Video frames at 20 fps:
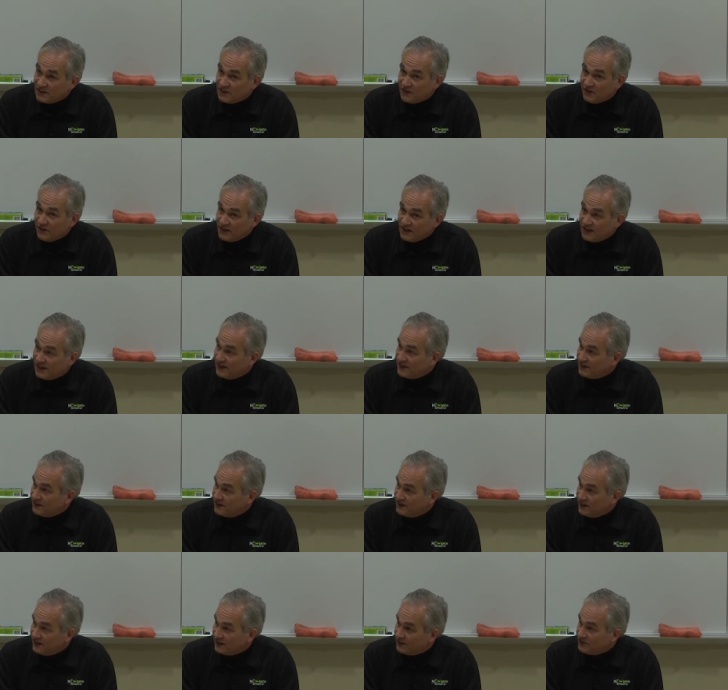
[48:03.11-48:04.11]
you know what, I don't,
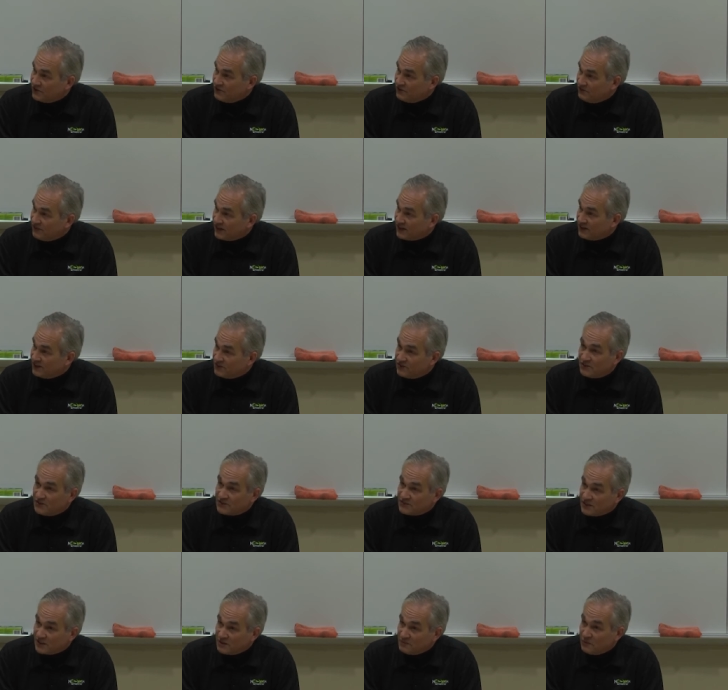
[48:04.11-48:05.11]
I don't know if I can do
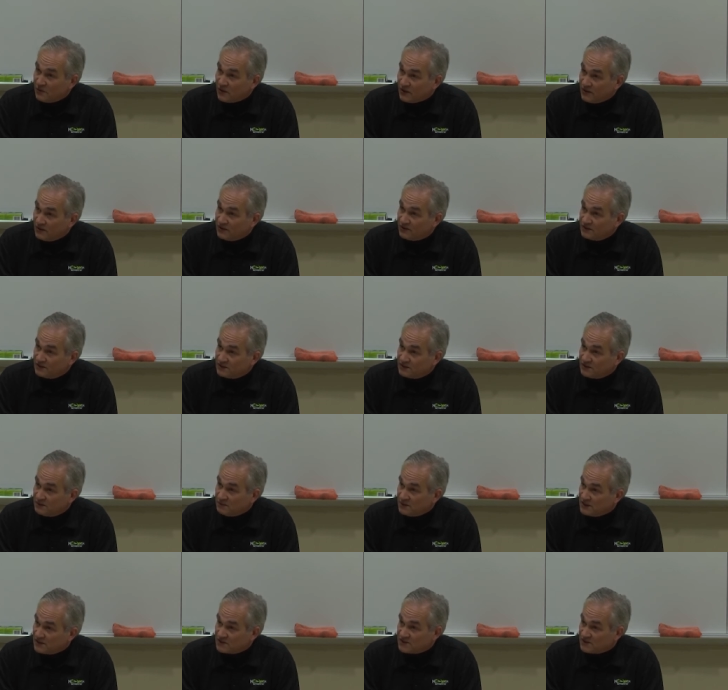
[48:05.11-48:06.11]
this anymore. I
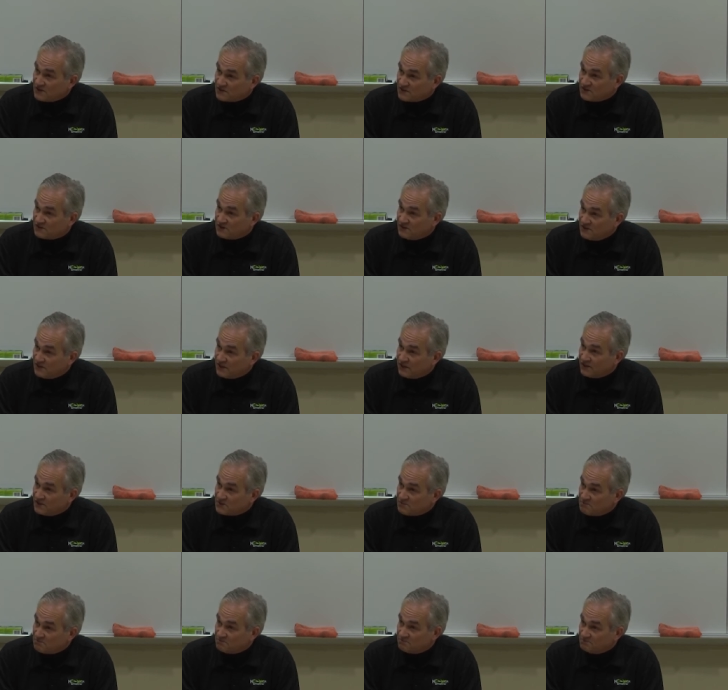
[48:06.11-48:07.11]
mean, it's just, you know,
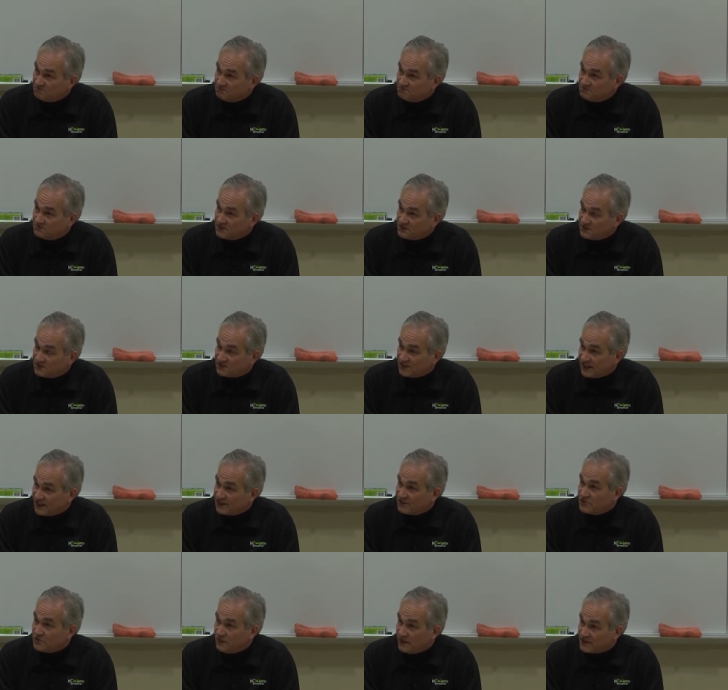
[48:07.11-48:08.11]
it's, it's just
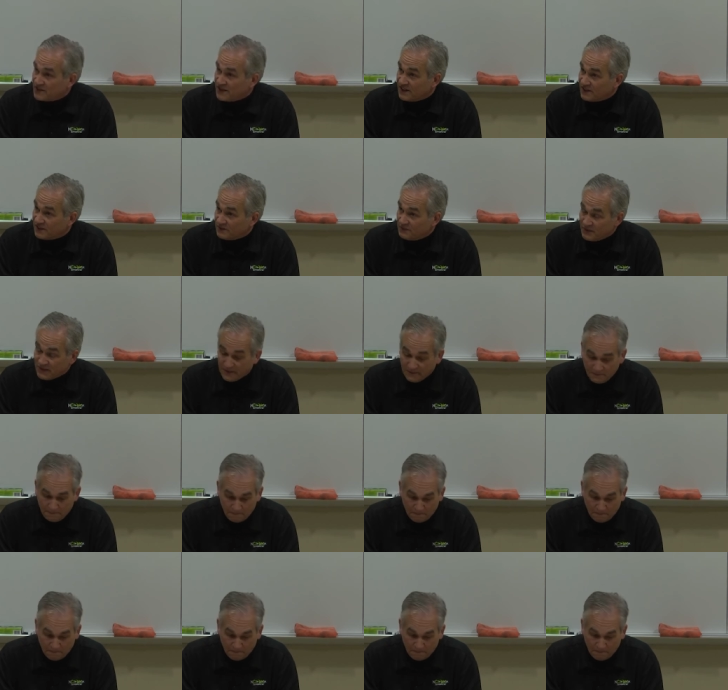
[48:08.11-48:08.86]
taking too much out of me.